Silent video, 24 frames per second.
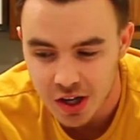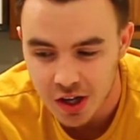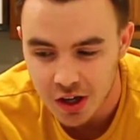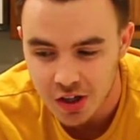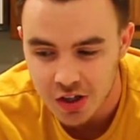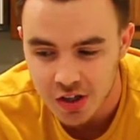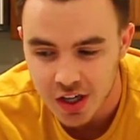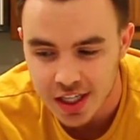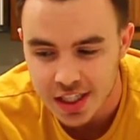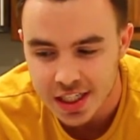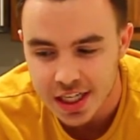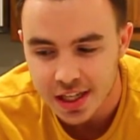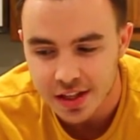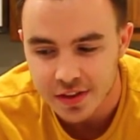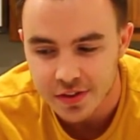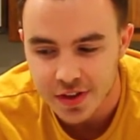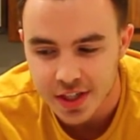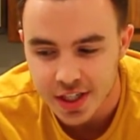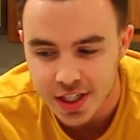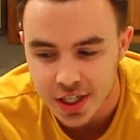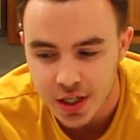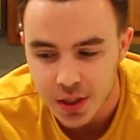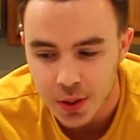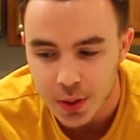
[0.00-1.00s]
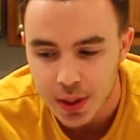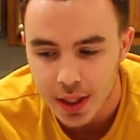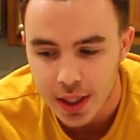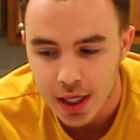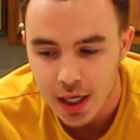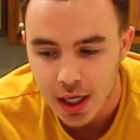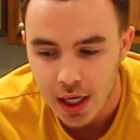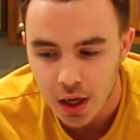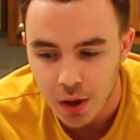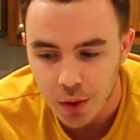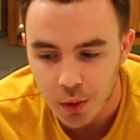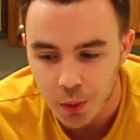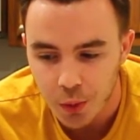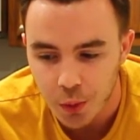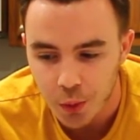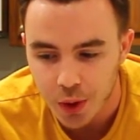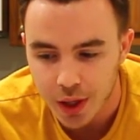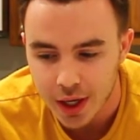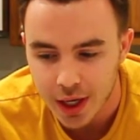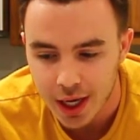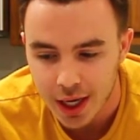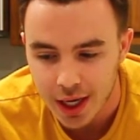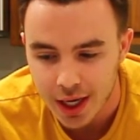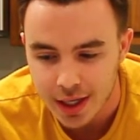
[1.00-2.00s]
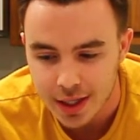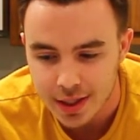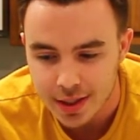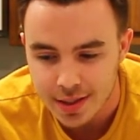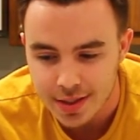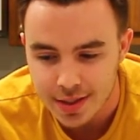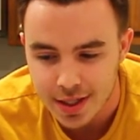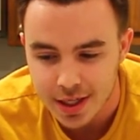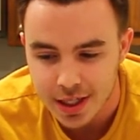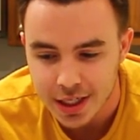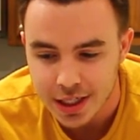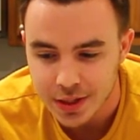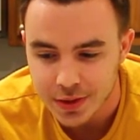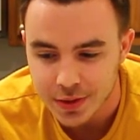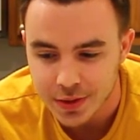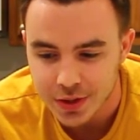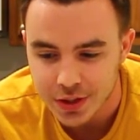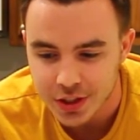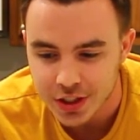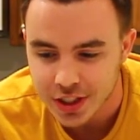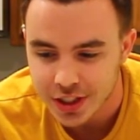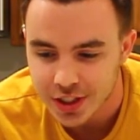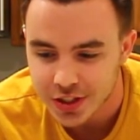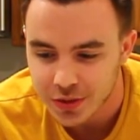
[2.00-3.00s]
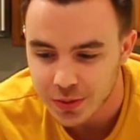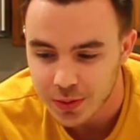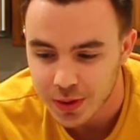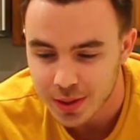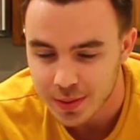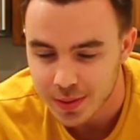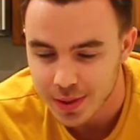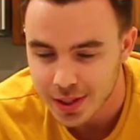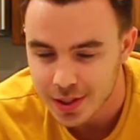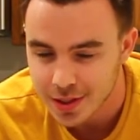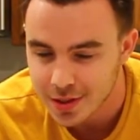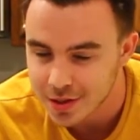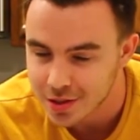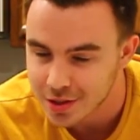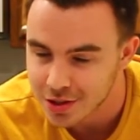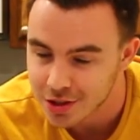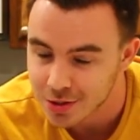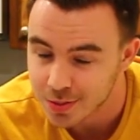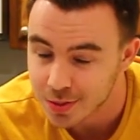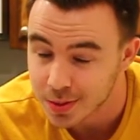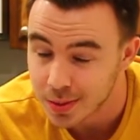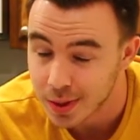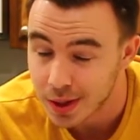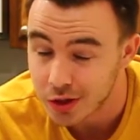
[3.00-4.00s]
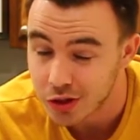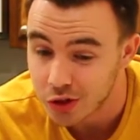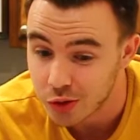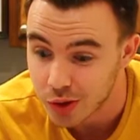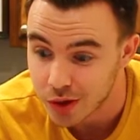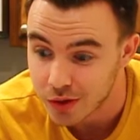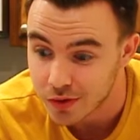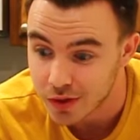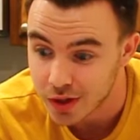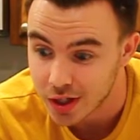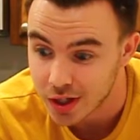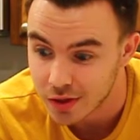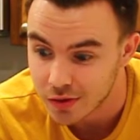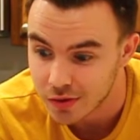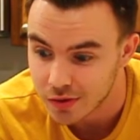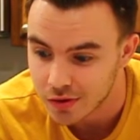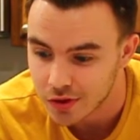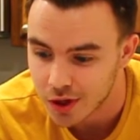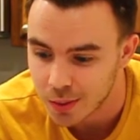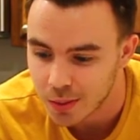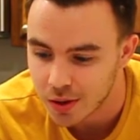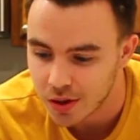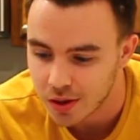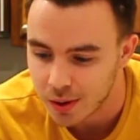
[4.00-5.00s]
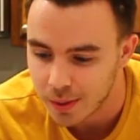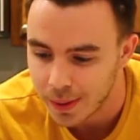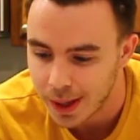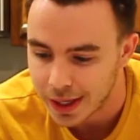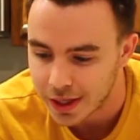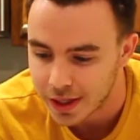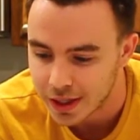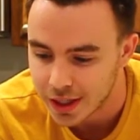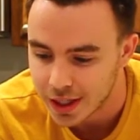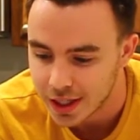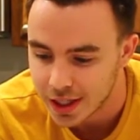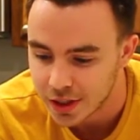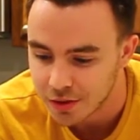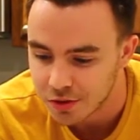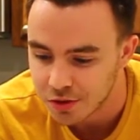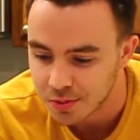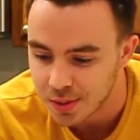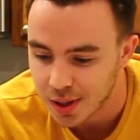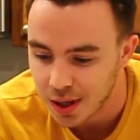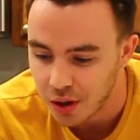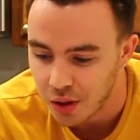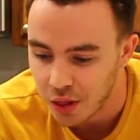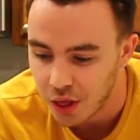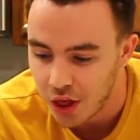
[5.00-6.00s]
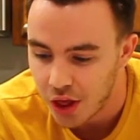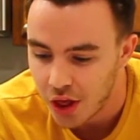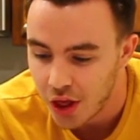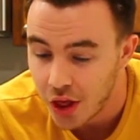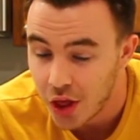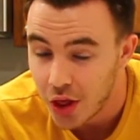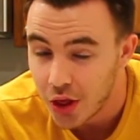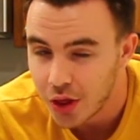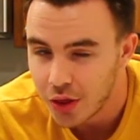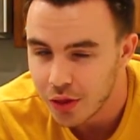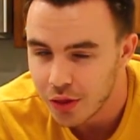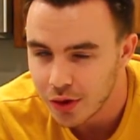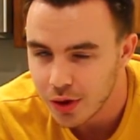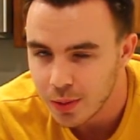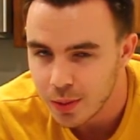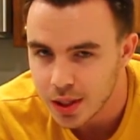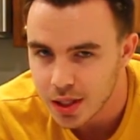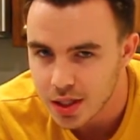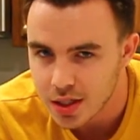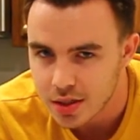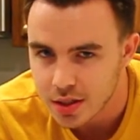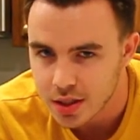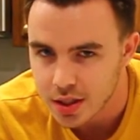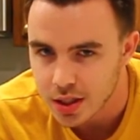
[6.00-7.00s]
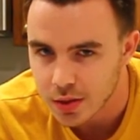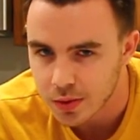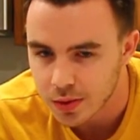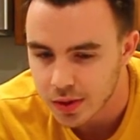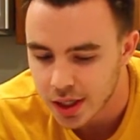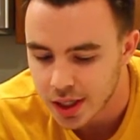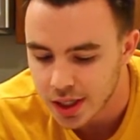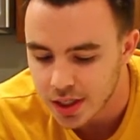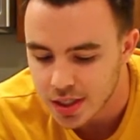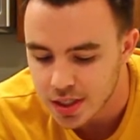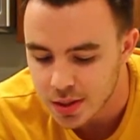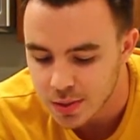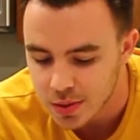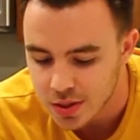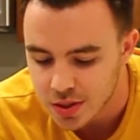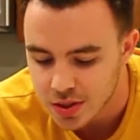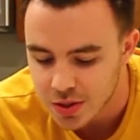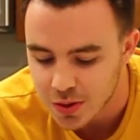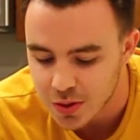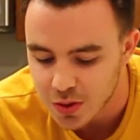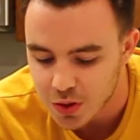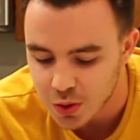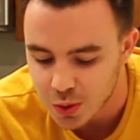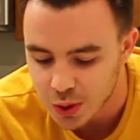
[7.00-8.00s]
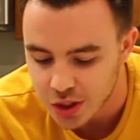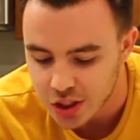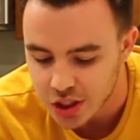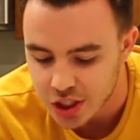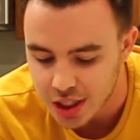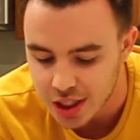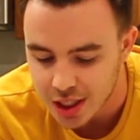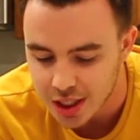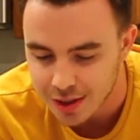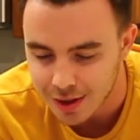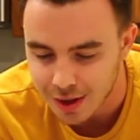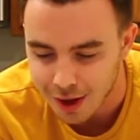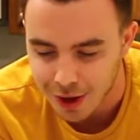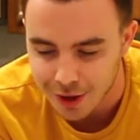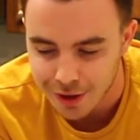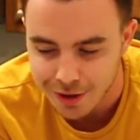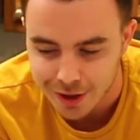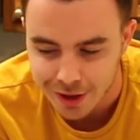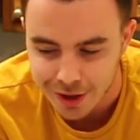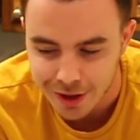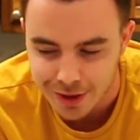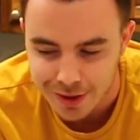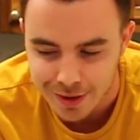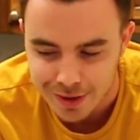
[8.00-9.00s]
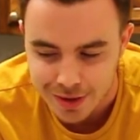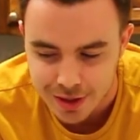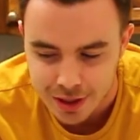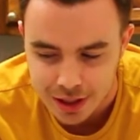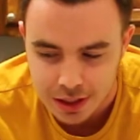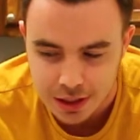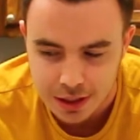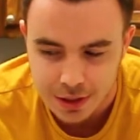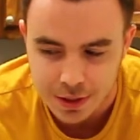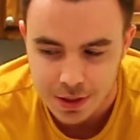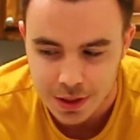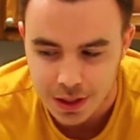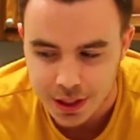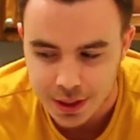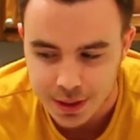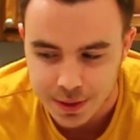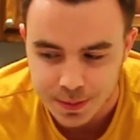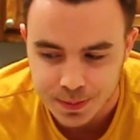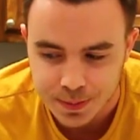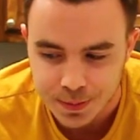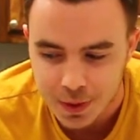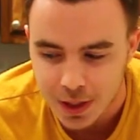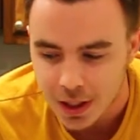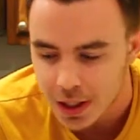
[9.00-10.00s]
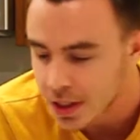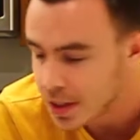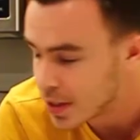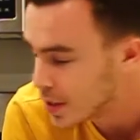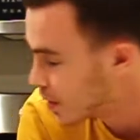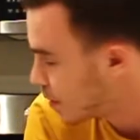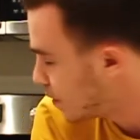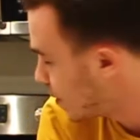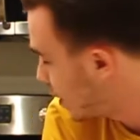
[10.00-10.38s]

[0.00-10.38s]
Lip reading: I'll correct that in the video. When I say originally 20 minutes, it should be about 25. So I'll put it back in for about 3 minutes because I realized it was too squishy and not done. I was like, oh no. So